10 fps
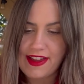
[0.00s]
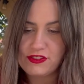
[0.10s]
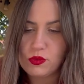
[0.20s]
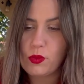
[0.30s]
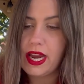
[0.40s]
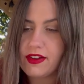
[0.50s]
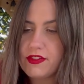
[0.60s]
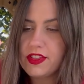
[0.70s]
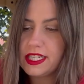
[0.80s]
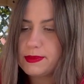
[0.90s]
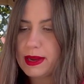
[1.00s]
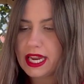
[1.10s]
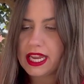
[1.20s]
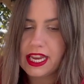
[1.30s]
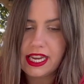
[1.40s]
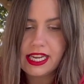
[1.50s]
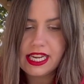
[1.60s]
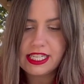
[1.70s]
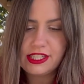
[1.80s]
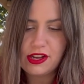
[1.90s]
have to wait for this
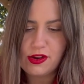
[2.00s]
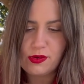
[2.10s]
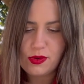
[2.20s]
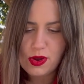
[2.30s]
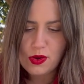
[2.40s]
bacon. So,